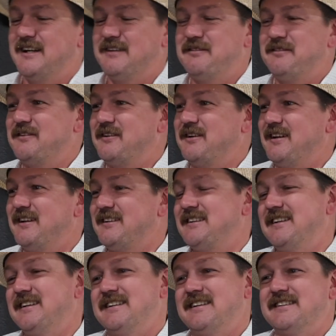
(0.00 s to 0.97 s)
I never forgot
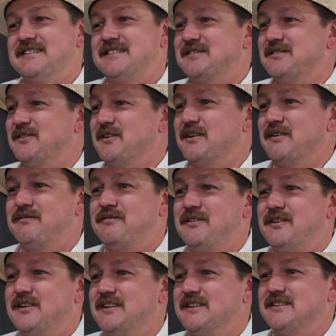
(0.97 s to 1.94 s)
that. That's one of the
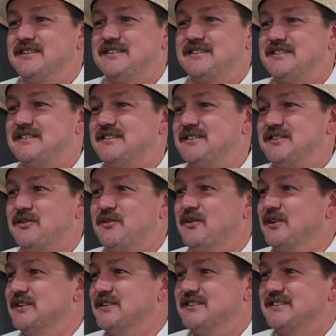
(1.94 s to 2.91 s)
funniest
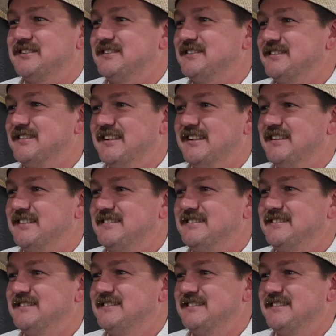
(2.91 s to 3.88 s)
stories that
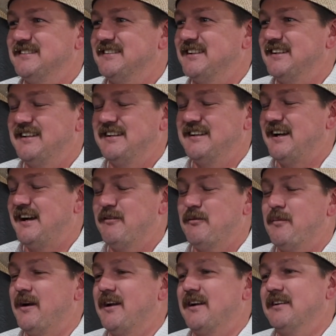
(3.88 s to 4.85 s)

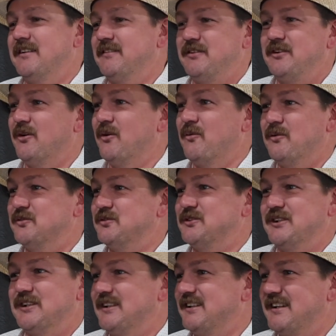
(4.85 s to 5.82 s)
everybody, if you go to Wolf
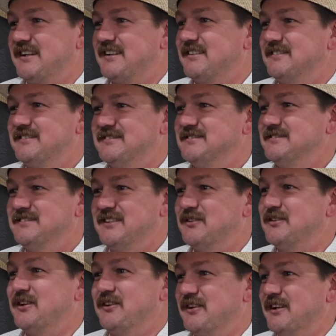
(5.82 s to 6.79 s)
City,
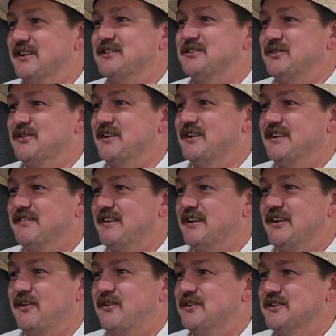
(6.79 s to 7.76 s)
they'll tell you that story if
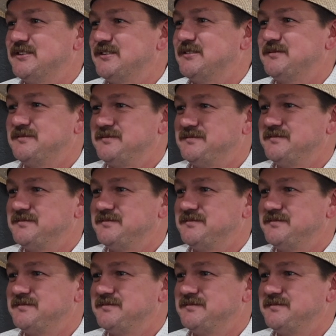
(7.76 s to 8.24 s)
they know us.